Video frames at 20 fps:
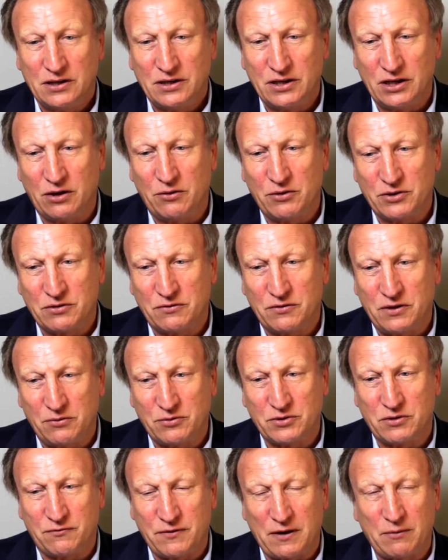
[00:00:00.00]
it
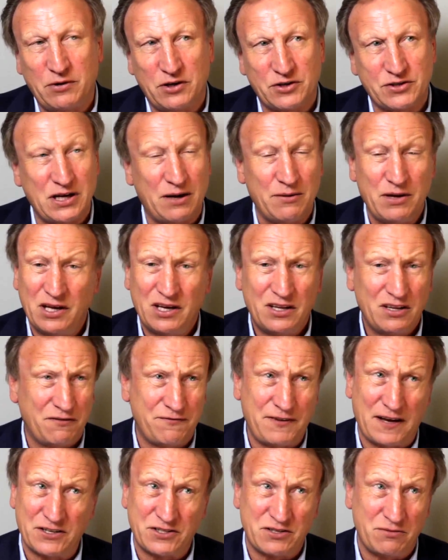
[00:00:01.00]
was a fabulous time. The
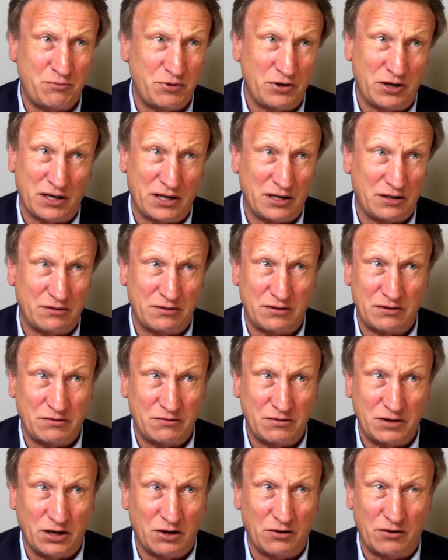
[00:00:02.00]
fans are brilliant.
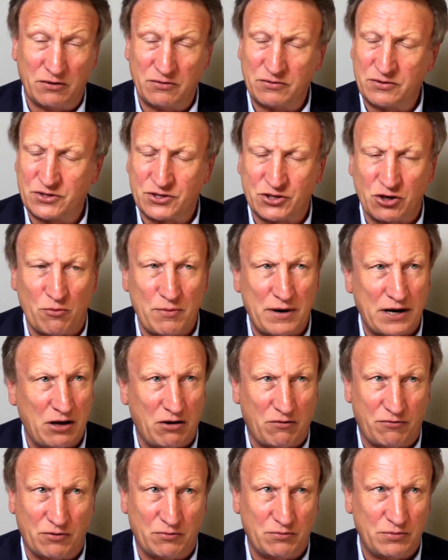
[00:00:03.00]
There are so many
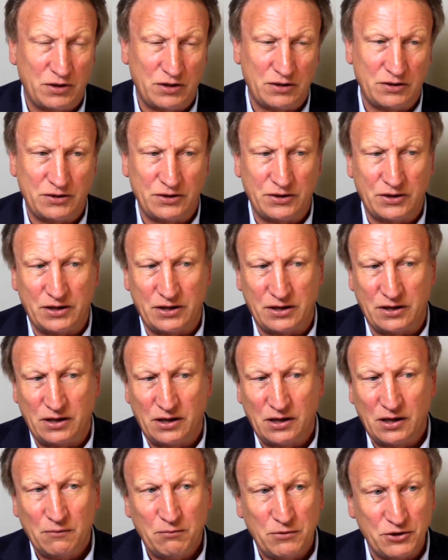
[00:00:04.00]
of them, and
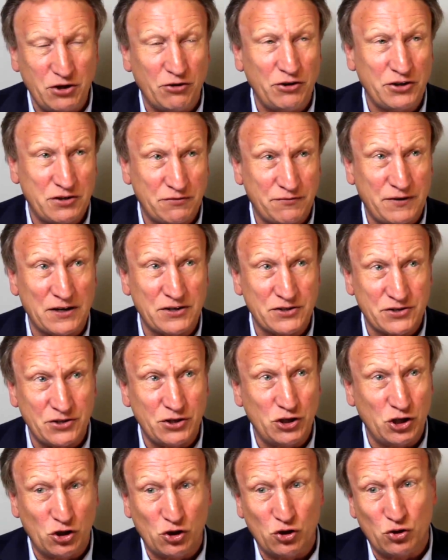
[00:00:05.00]
majority of fans
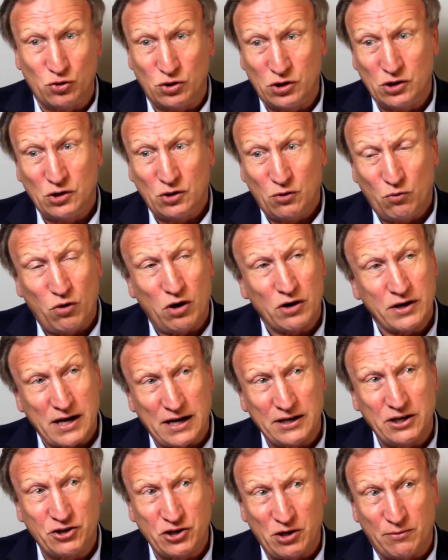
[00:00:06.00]
know what
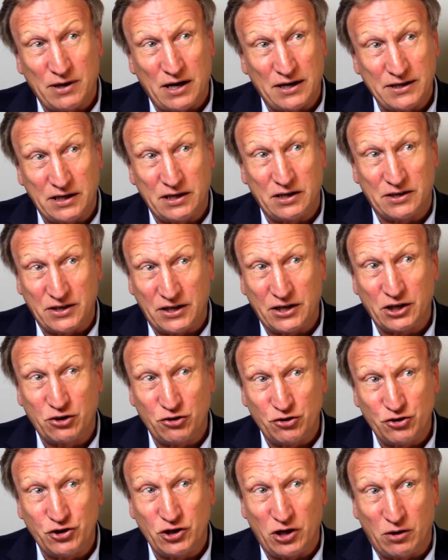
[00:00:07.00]
kind of job I did. I did a
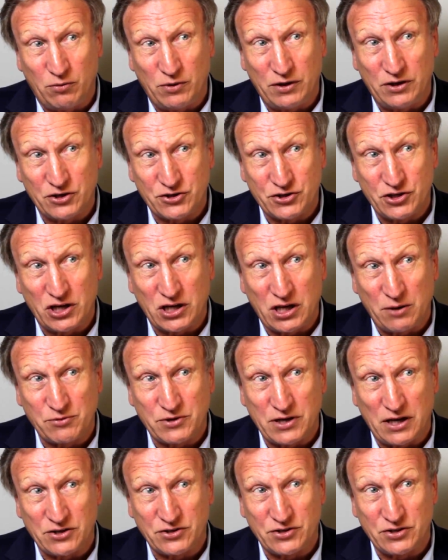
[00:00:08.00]
good job in the
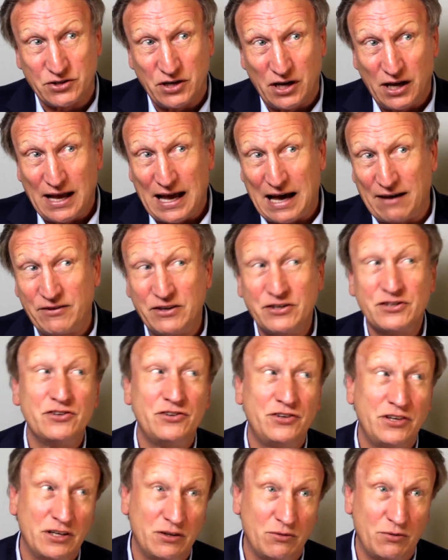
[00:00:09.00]
circumstances, having to
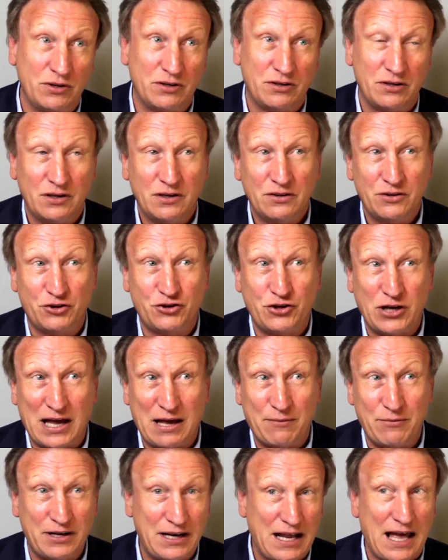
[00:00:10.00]
deal with the
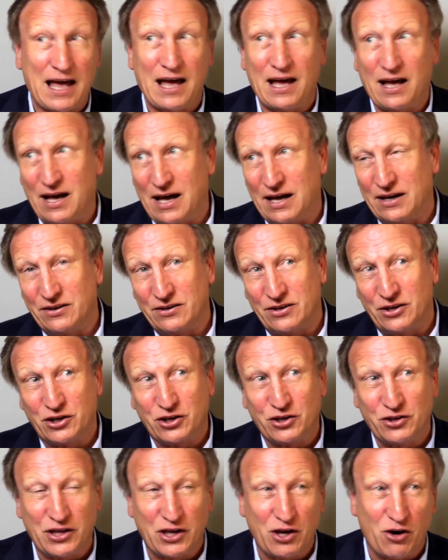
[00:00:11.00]
chairman and
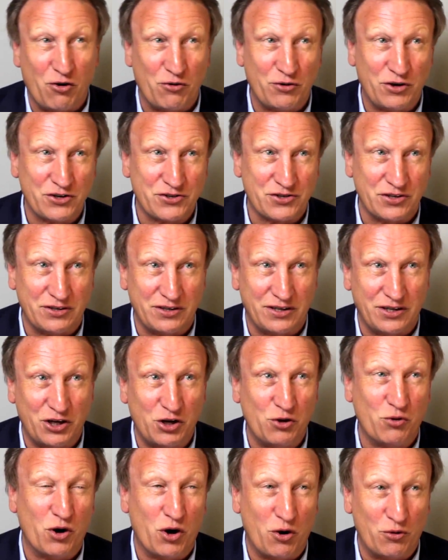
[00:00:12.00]
the owners and the
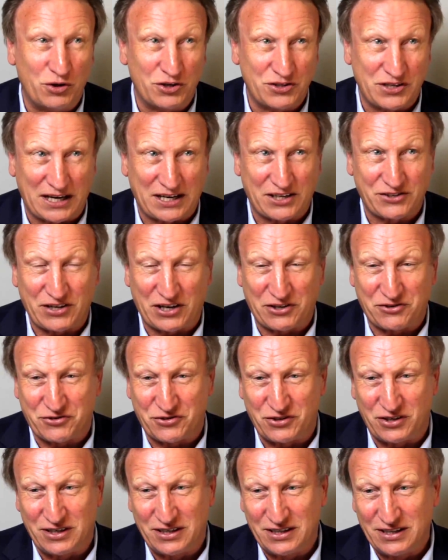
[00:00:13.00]
new owners,
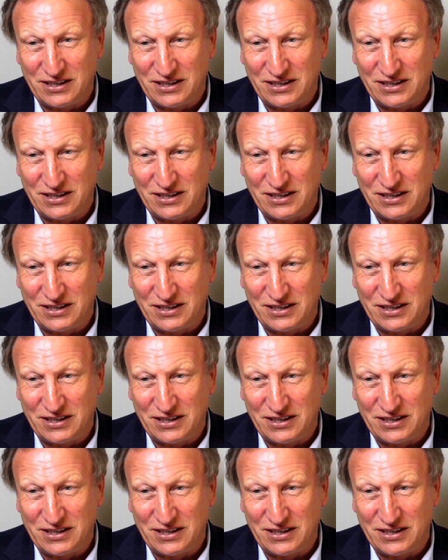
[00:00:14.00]
etc.